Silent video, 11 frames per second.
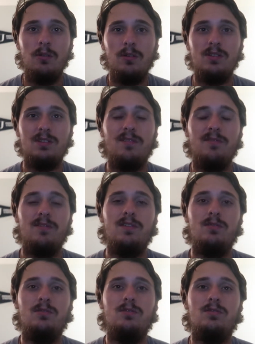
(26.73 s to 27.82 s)
because I
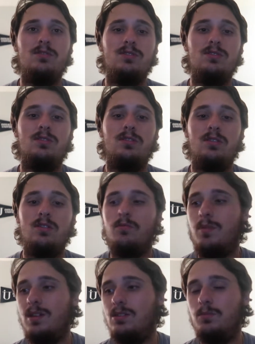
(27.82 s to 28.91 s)
feel the
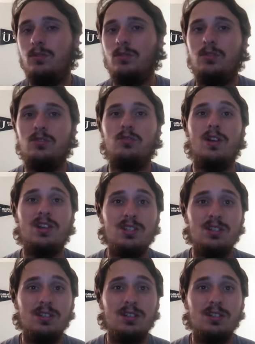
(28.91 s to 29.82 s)
direction